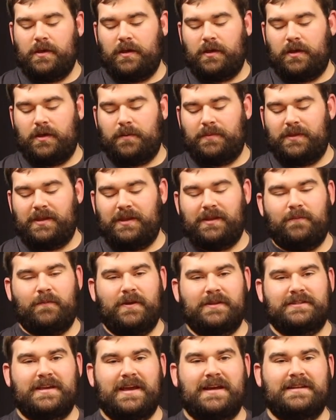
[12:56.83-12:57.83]
But
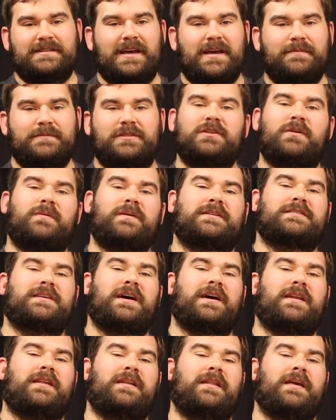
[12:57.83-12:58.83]
anyways, guys, I'm so
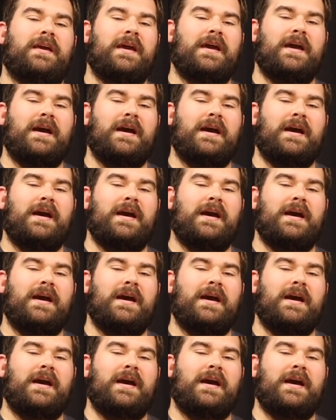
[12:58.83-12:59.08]
excited.